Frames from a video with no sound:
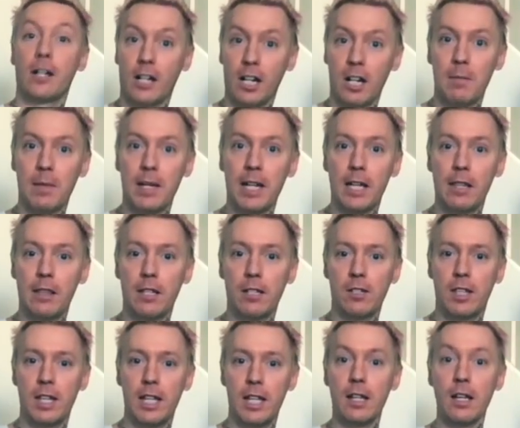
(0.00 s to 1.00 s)
are going to be in this
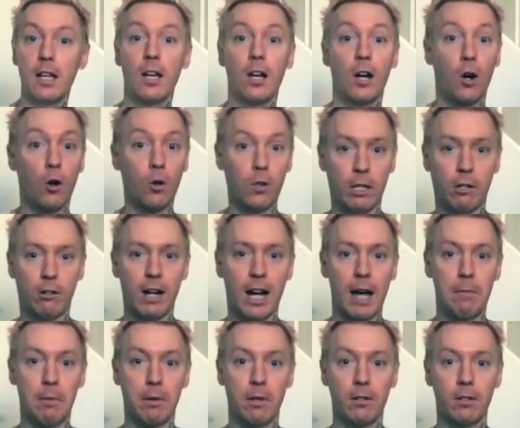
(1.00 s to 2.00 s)
thing? Holy
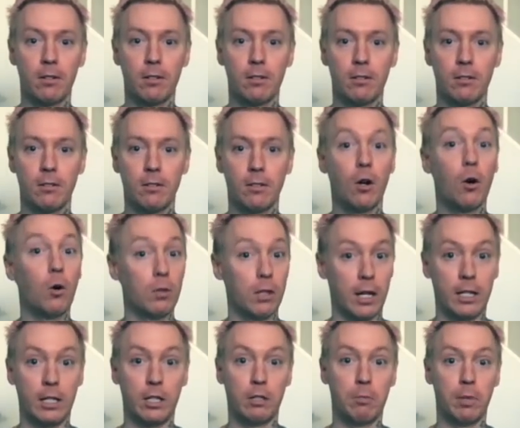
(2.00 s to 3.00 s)
crap. Hold
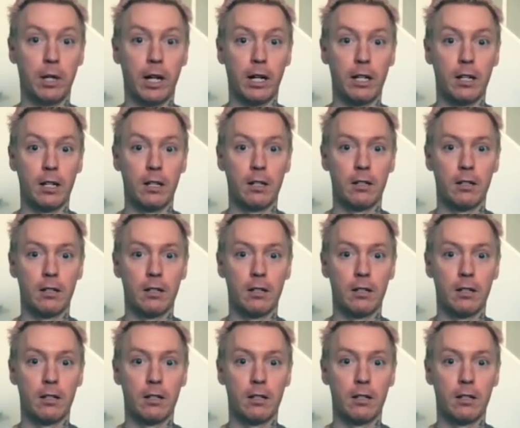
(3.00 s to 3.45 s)
on to your butt.